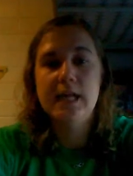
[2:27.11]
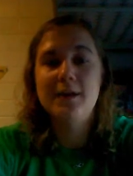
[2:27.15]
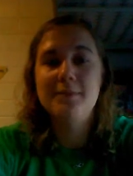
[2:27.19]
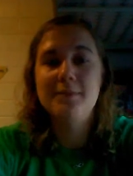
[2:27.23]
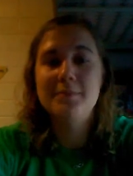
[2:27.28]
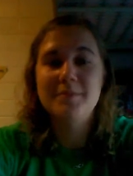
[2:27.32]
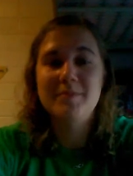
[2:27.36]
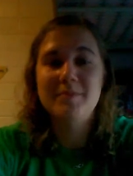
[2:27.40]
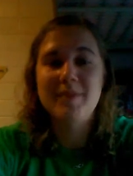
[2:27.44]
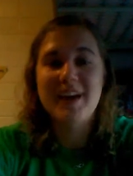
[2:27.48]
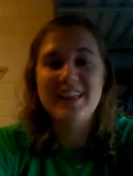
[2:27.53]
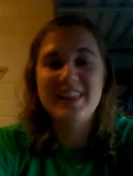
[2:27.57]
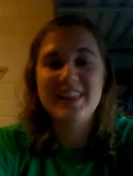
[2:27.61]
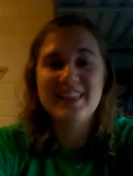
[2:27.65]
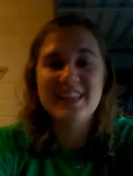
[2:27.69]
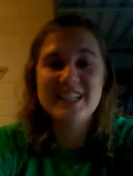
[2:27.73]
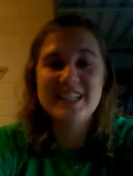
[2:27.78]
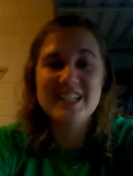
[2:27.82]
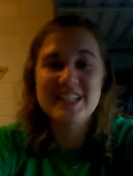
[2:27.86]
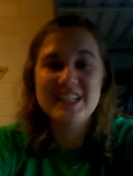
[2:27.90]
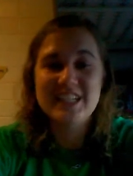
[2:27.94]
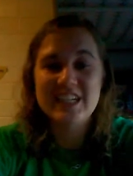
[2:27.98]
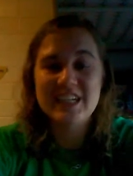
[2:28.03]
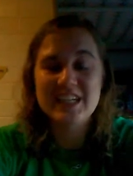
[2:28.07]
I'm a math
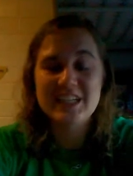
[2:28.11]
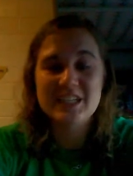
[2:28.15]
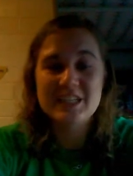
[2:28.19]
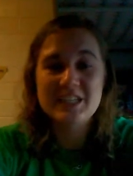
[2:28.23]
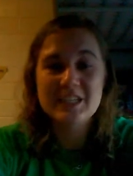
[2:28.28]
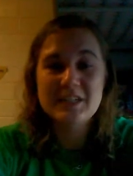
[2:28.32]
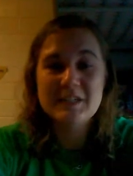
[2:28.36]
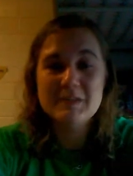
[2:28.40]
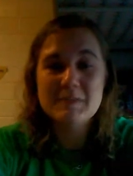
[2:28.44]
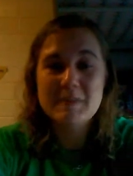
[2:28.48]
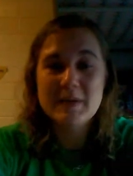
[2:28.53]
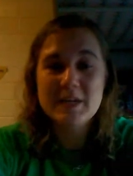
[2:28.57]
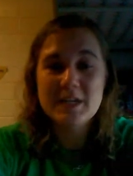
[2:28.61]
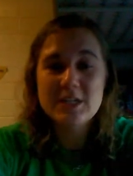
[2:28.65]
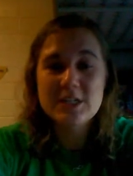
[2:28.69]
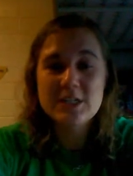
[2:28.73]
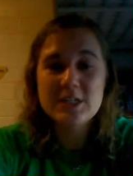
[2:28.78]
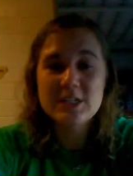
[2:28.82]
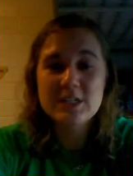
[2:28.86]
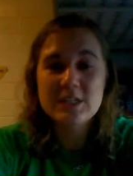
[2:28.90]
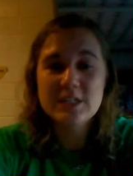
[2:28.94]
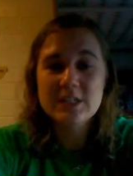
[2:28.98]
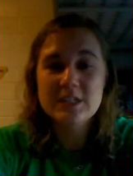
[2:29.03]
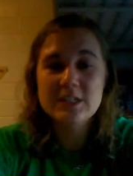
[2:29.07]
education
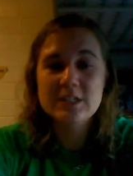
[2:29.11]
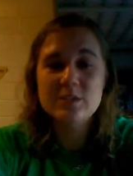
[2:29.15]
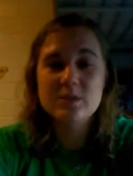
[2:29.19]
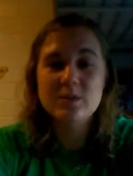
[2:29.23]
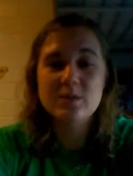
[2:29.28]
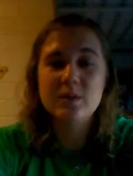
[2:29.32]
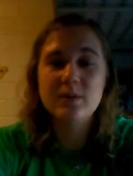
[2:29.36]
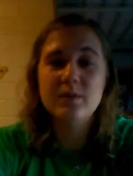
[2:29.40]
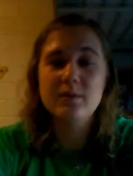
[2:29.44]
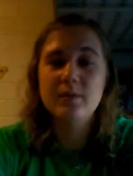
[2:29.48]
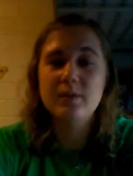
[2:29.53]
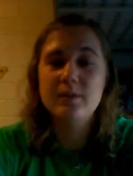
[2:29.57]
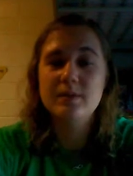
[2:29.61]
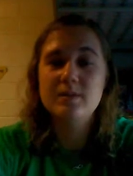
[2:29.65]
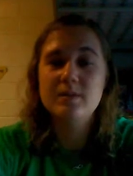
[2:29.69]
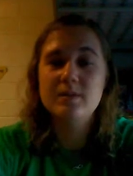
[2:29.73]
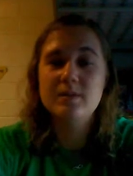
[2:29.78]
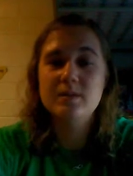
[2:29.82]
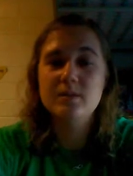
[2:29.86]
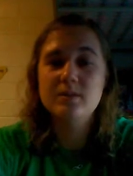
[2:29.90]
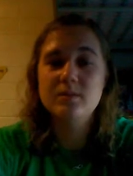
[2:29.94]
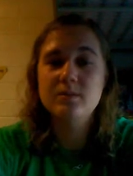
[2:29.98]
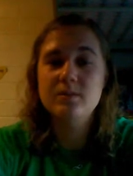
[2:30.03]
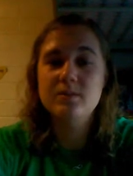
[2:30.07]
major, so I want
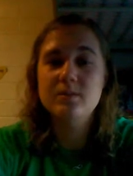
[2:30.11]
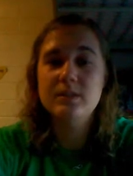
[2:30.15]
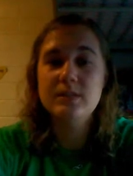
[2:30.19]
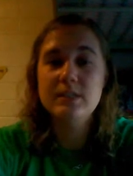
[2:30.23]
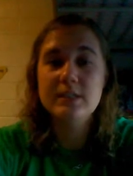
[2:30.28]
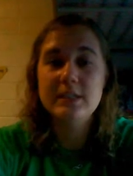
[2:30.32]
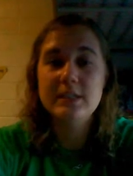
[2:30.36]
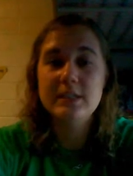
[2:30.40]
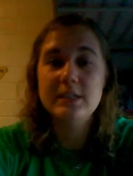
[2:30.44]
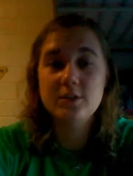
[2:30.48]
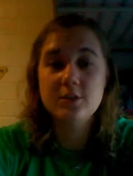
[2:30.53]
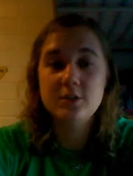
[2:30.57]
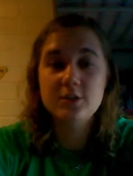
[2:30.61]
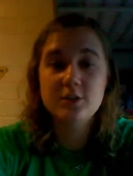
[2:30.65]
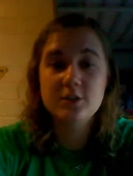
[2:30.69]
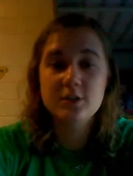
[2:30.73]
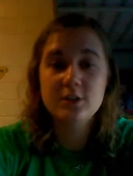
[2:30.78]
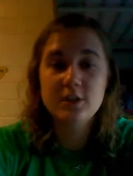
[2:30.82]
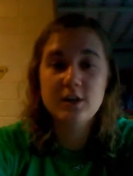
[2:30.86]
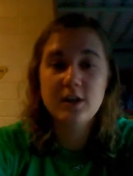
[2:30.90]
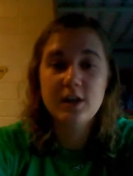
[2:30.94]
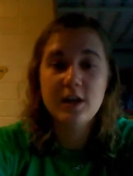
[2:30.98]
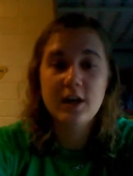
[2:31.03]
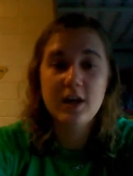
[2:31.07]
to
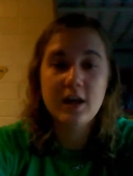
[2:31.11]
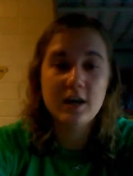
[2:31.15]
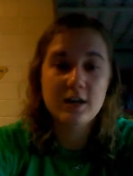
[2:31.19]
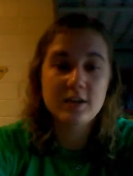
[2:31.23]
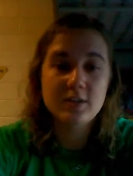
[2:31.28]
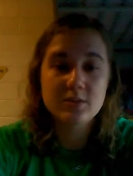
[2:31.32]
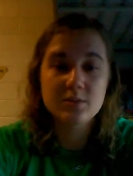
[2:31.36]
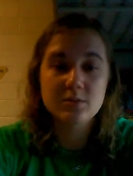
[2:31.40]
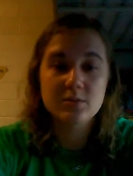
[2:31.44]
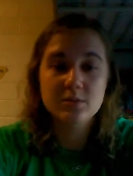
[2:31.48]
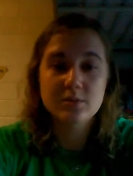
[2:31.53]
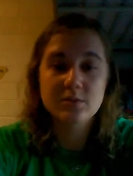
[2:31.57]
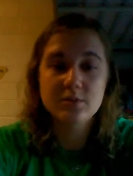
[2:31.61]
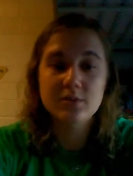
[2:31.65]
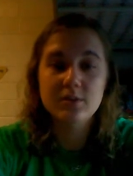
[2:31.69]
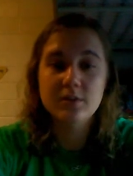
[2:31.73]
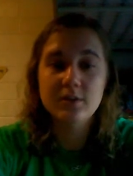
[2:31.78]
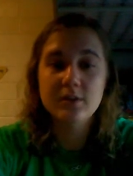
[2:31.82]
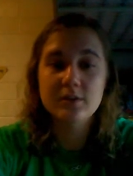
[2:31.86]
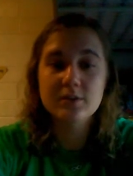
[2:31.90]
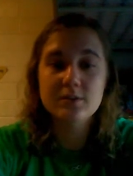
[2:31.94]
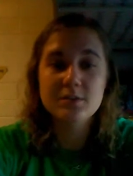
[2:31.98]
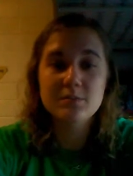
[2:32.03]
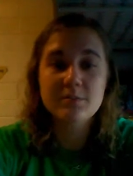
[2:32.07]
teach high school
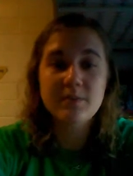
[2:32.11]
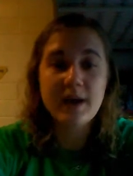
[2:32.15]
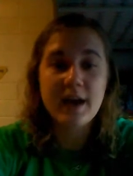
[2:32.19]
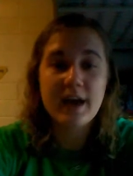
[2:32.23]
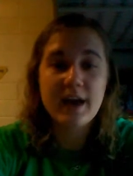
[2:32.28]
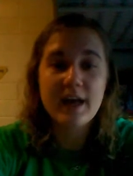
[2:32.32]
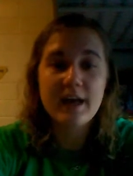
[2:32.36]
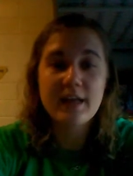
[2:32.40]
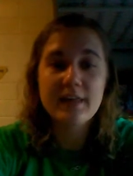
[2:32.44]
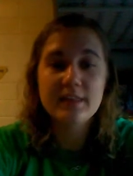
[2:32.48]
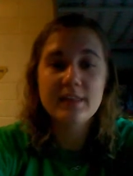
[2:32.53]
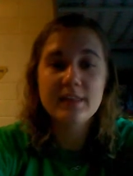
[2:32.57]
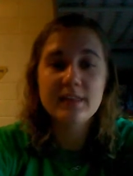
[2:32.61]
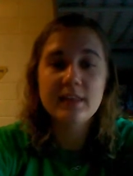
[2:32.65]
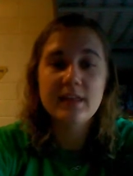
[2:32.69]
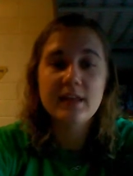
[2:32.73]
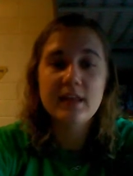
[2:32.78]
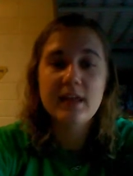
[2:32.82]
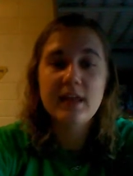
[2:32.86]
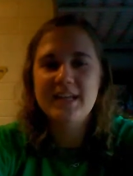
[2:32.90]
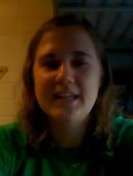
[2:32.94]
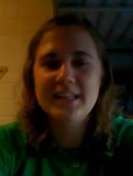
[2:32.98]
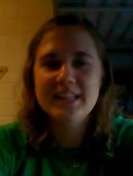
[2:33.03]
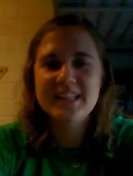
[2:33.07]
students math.
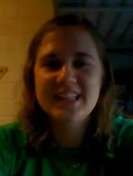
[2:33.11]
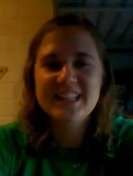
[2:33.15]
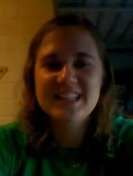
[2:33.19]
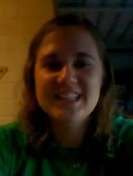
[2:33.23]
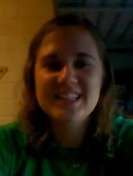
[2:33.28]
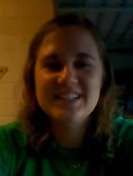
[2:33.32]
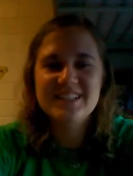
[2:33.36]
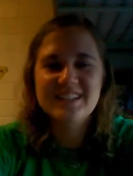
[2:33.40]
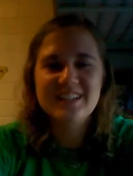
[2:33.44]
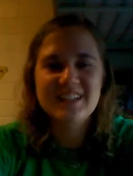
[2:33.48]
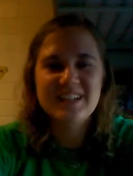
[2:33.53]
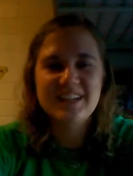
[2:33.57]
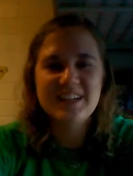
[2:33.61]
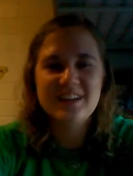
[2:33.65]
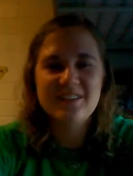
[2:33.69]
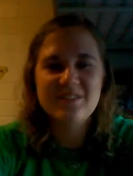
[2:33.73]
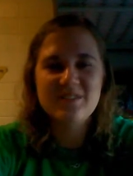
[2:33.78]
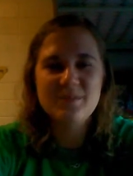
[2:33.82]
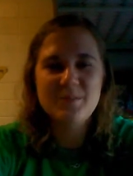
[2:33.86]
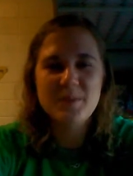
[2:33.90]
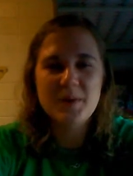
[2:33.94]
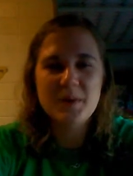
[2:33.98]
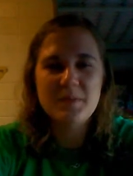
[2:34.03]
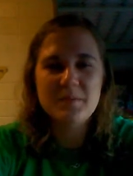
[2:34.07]
I think that's really
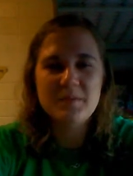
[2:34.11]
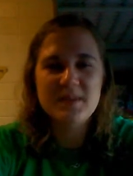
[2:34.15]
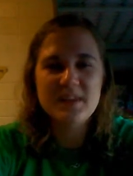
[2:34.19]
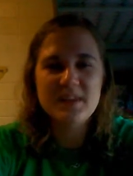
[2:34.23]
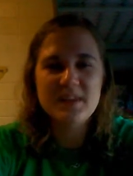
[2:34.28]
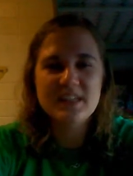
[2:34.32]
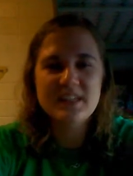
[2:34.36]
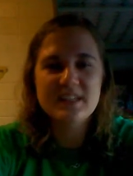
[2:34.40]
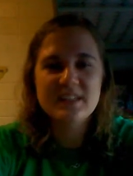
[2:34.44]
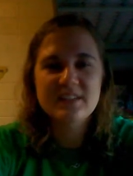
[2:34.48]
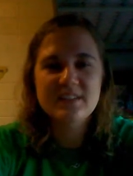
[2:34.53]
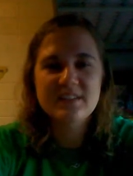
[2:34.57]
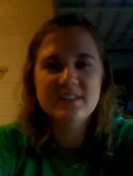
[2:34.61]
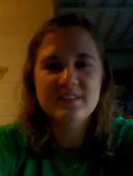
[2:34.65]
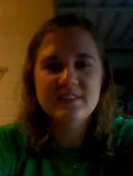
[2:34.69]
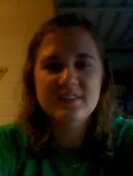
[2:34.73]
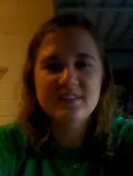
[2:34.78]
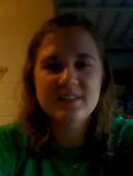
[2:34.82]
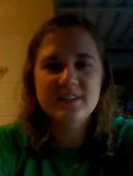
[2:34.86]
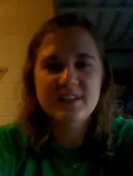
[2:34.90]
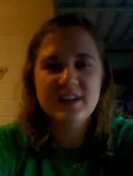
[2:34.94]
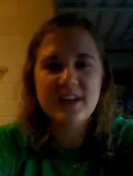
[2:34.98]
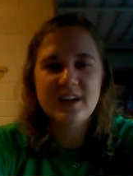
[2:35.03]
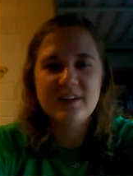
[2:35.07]
enough about me
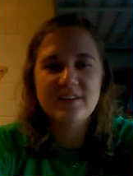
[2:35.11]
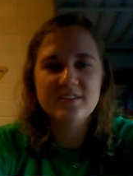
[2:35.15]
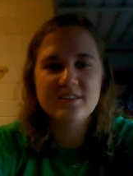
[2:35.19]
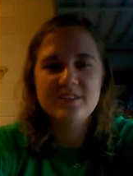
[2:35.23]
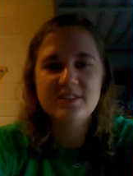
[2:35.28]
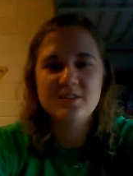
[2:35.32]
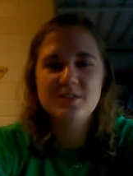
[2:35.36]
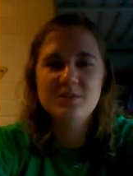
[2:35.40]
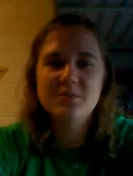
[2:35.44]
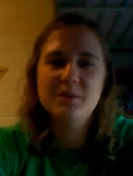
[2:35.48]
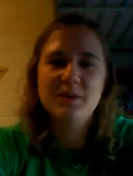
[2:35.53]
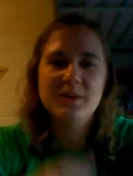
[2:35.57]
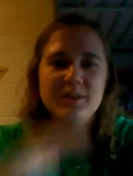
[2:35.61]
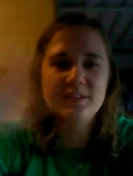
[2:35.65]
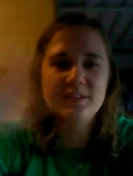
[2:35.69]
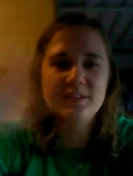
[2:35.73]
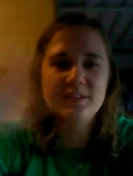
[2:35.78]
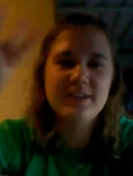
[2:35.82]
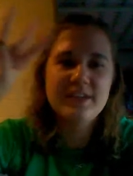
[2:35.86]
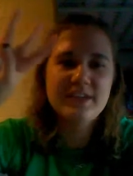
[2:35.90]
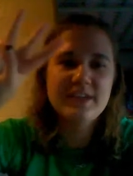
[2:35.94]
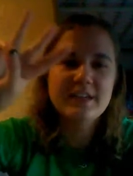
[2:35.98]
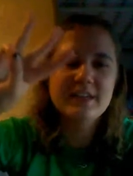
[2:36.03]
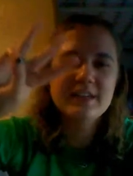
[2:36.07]
for now, so part
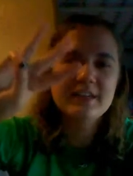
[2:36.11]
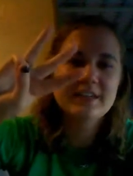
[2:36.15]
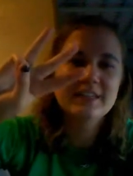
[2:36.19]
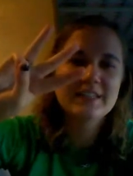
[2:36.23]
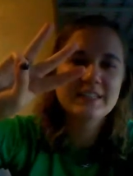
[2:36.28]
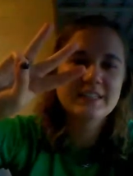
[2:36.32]
three.